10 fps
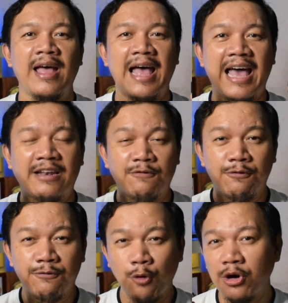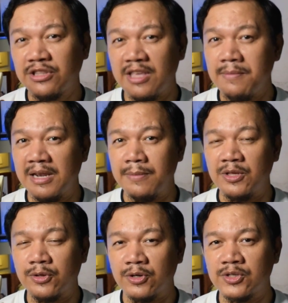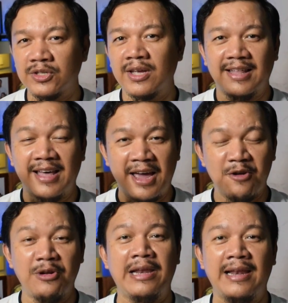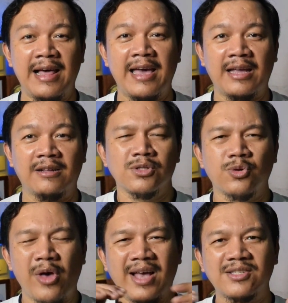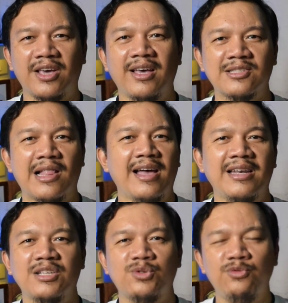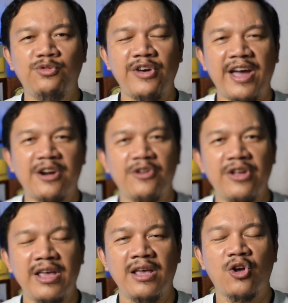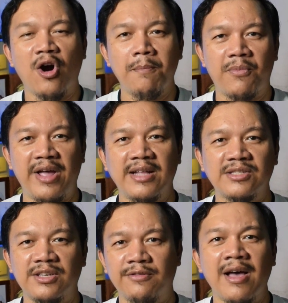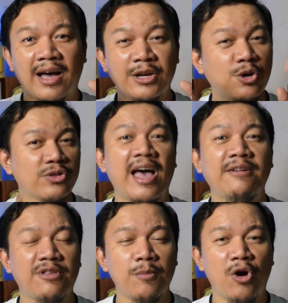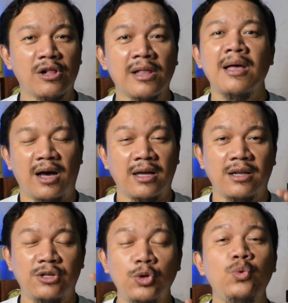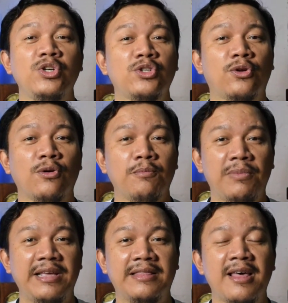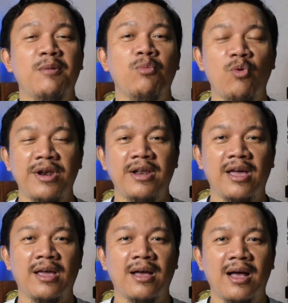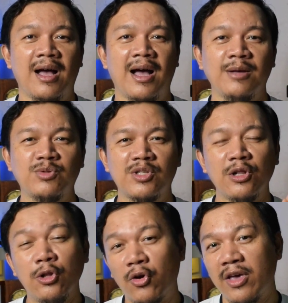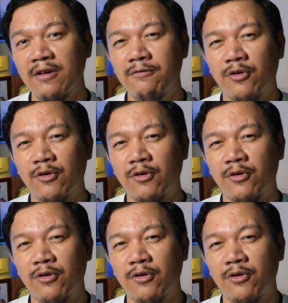at 40 millimeters that I really like. So the SKX line is very comprehensive. I don't have them all. I do wish to complete them one day. I'm still looking for